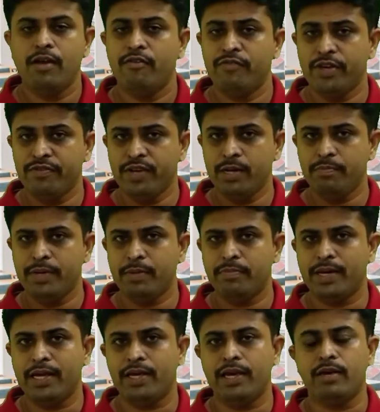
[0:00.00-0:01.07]
We will be
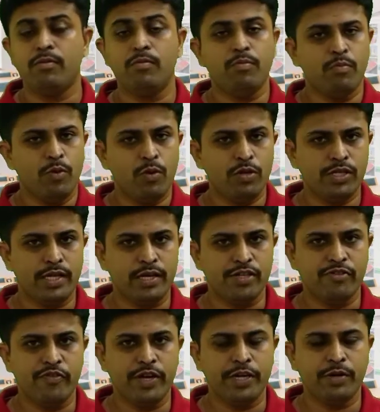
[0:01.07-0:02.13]
bringing more such
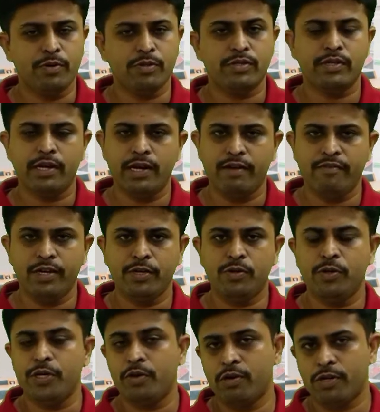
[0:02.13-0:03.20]
videos relevant to
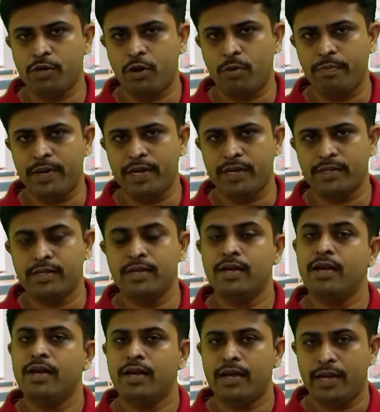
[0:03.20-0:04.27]
your topics
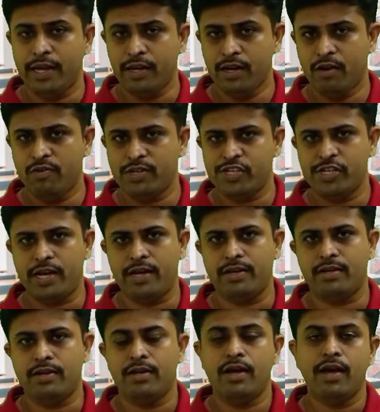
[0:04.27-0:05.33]
in our
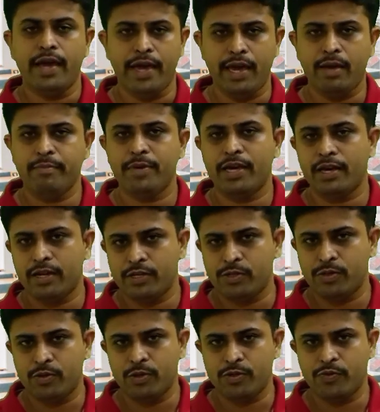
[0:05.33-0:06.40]
channel AMK
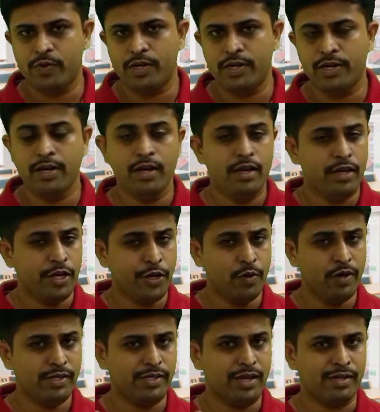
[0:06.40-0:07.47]
Resource World.
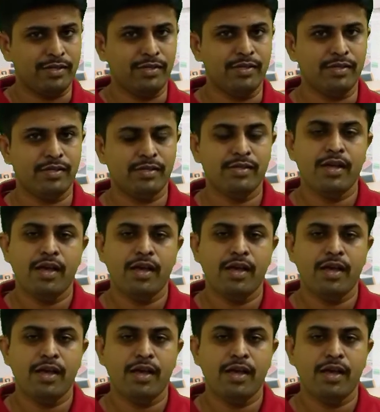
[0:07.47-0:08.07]
Your success,